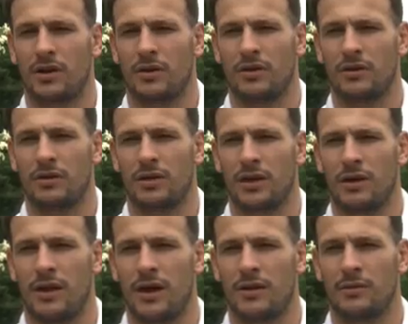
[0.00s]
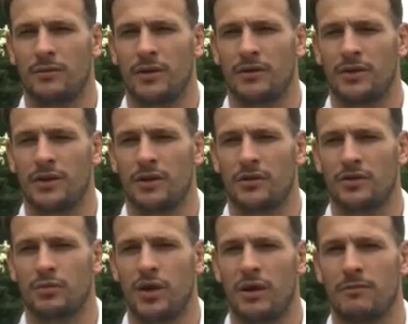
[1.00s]
crack on and go out there and do your
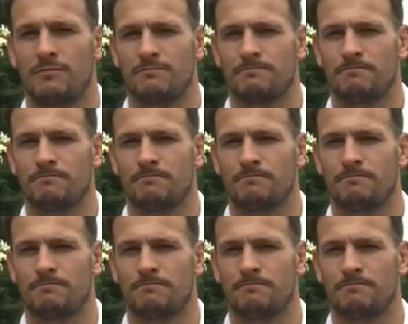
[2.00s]
country proud.